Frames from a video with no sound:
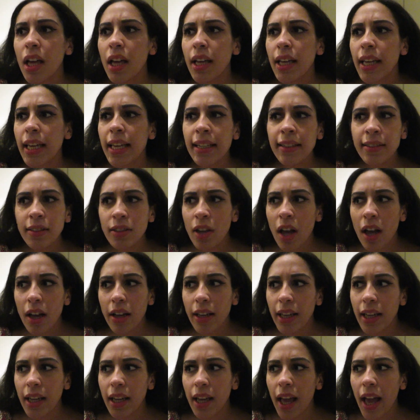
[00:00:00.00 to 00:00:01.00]
He's
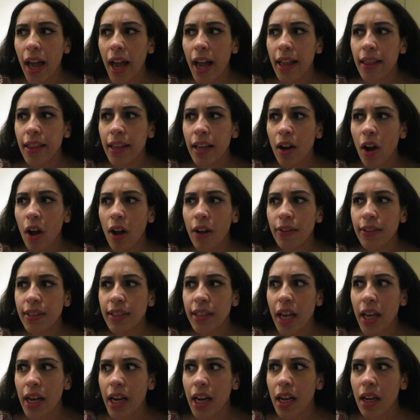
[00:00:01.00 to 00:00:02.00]
talking and then all of a
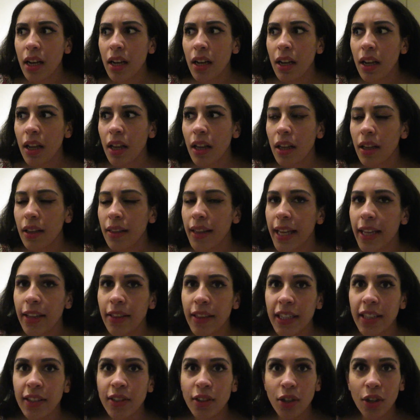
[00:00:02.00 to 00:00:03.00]
sudden
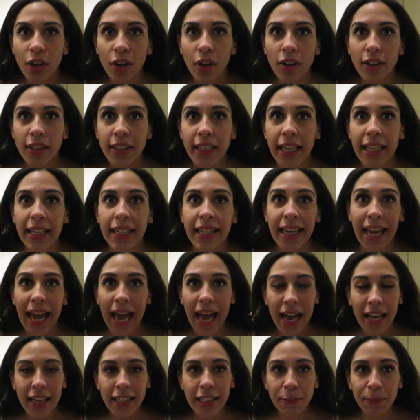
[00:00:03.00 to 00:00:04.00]
these girls
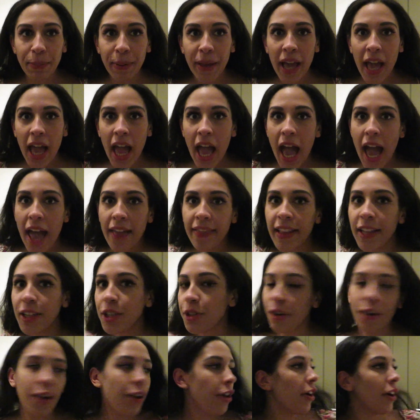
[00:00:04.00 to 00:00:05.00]
gasp and they
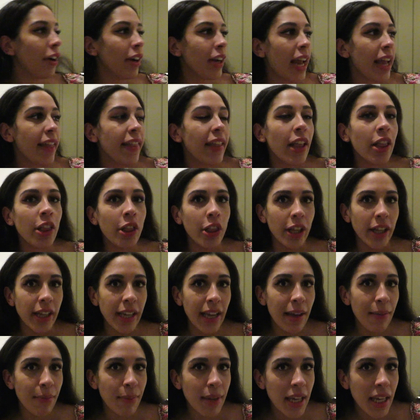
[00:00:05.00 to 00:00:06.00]
turn and they look
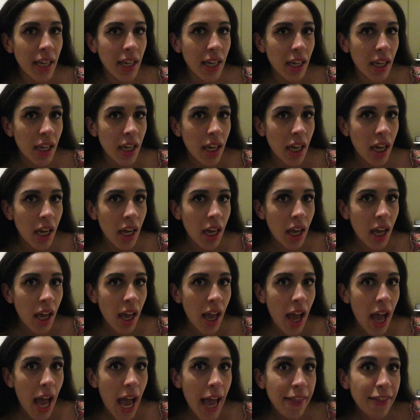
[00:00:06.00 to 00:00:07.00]
at me
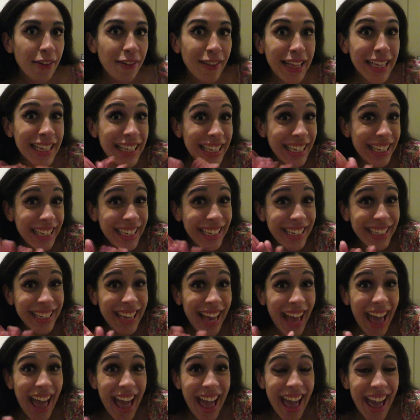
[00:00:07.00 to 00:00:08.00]
and they're like,
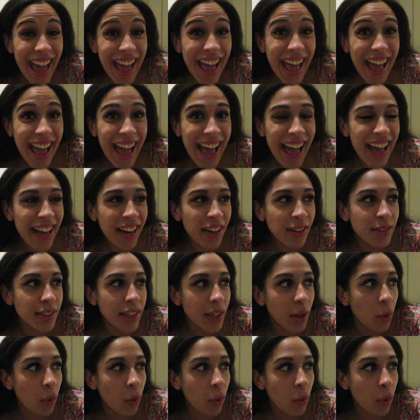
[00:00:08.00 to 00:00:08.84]
yeah, and I was like,